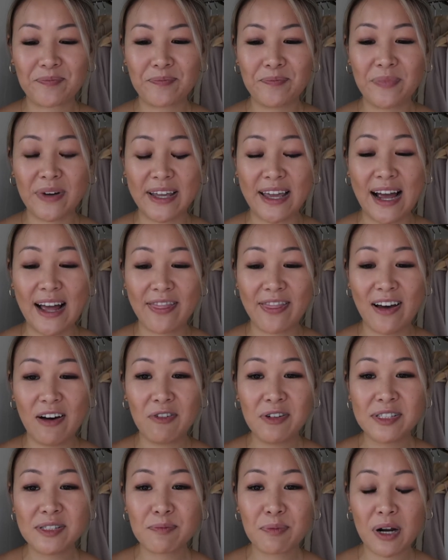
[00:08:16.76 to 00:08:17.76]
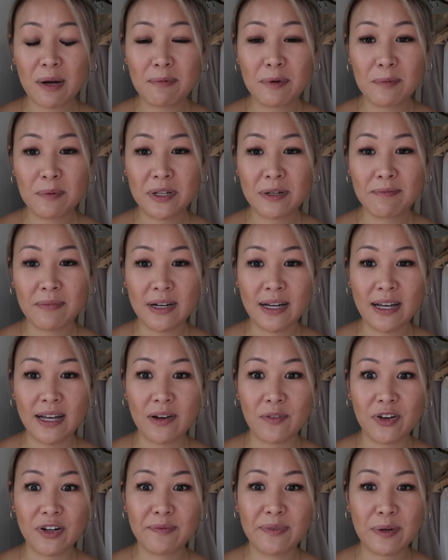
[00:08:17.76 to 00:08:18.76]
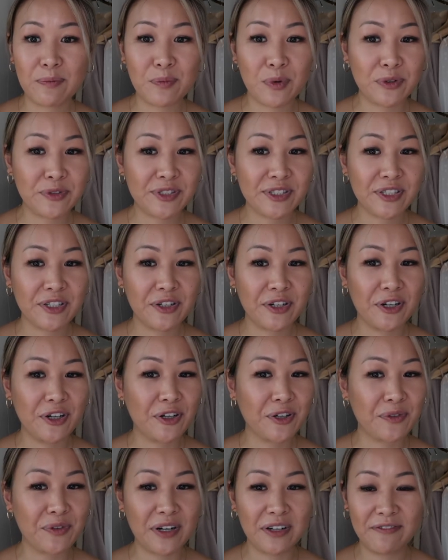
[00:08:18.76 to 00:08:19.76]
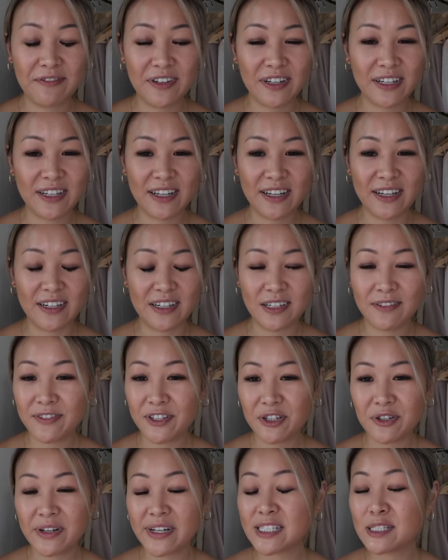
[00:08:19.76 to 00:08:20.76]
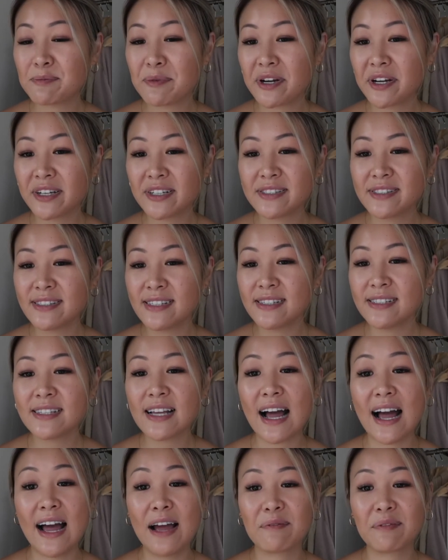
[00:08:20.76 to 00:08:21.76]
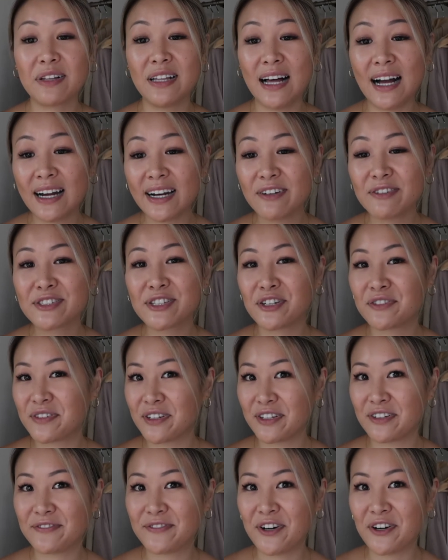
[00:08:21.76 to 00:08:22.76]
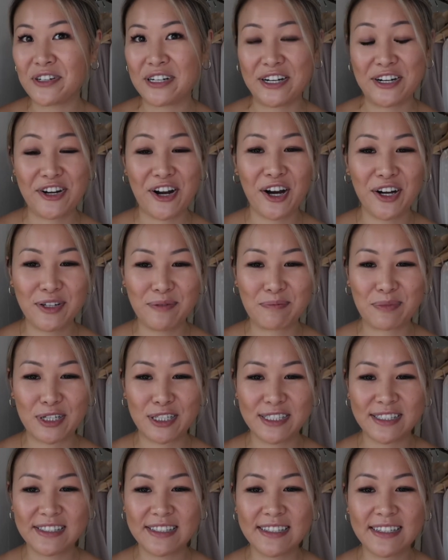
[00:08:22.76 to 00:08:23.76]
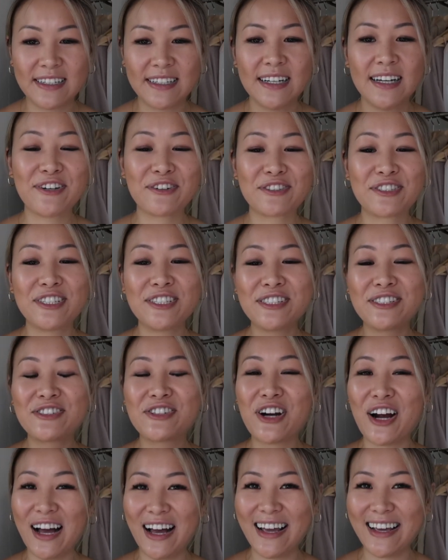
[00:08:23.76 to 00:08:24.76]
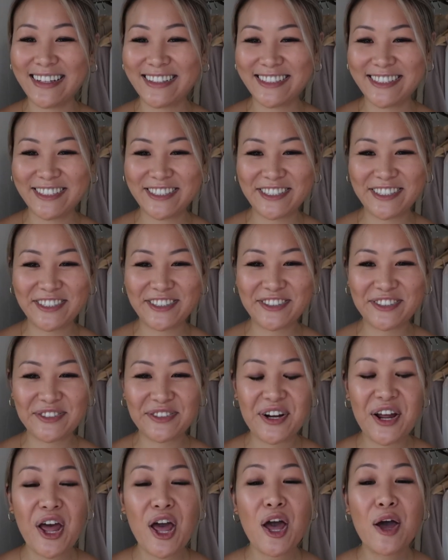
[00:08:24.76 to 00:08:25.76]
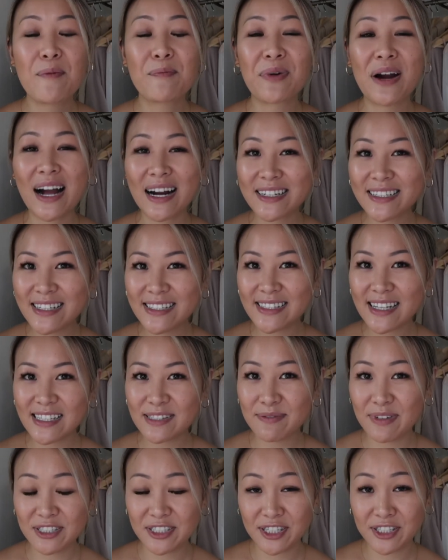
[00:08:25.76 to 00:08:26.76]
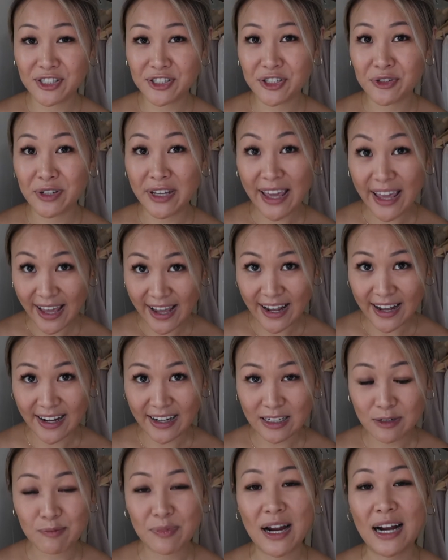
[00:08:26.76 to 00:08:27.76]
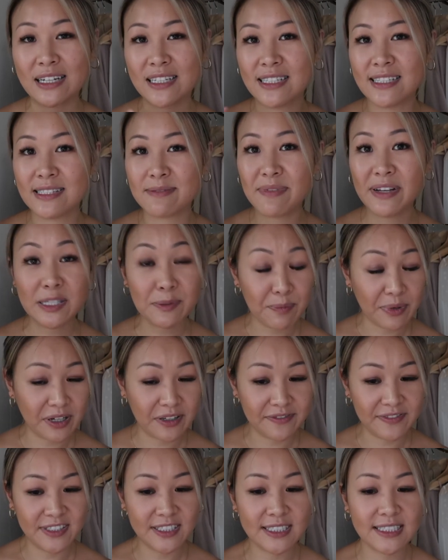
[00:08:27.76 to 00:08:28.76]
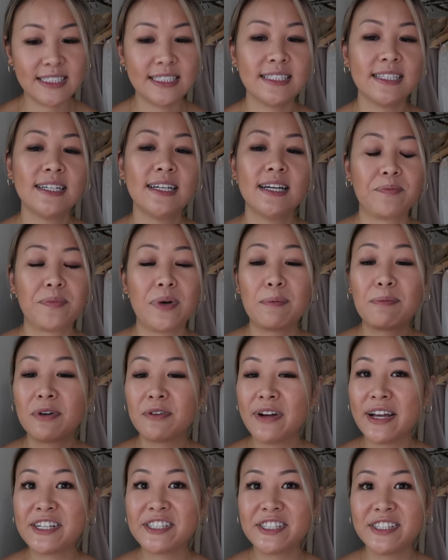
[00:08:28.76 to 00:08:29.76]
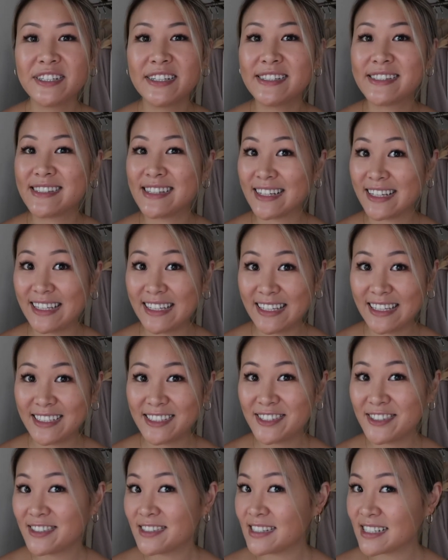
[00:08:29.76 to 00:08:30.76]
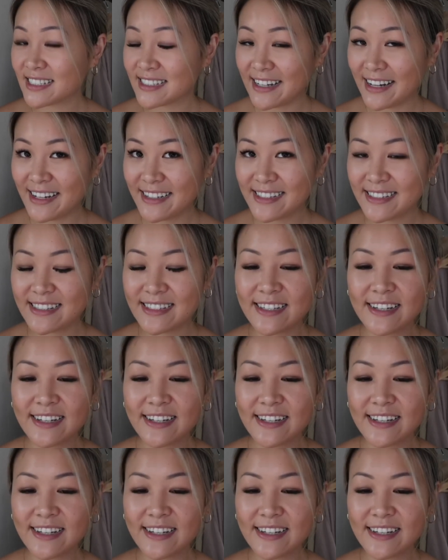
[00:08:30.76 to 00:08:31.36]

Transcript: But yeah, that was probably one of my most horrific interview experiences. I'm glad it was over the phone and not in person. So just try to practice as much as you can. Practice makes perfect. Preparation is the key to success.